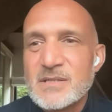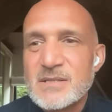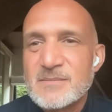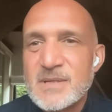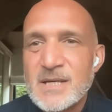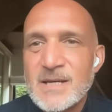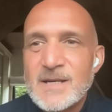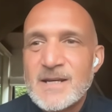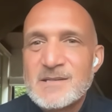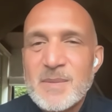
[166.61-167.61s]

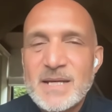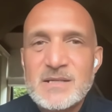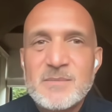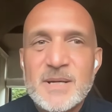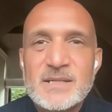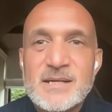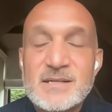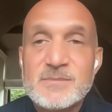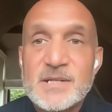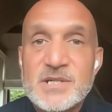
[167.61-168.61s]
he's made as many
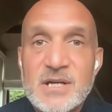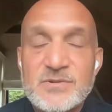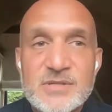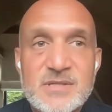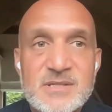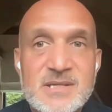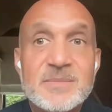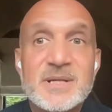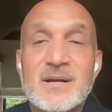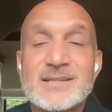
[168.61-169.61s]
Test match hundreds as
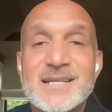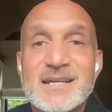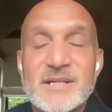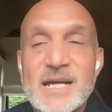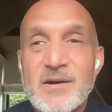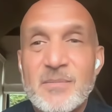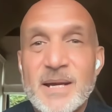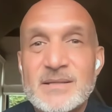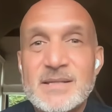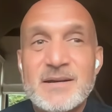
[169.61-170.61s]
somebody like David Gale
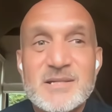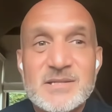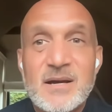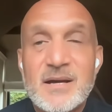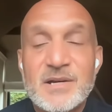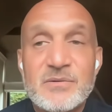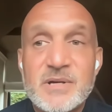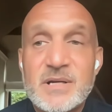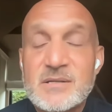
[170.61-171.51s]
made in their entire career.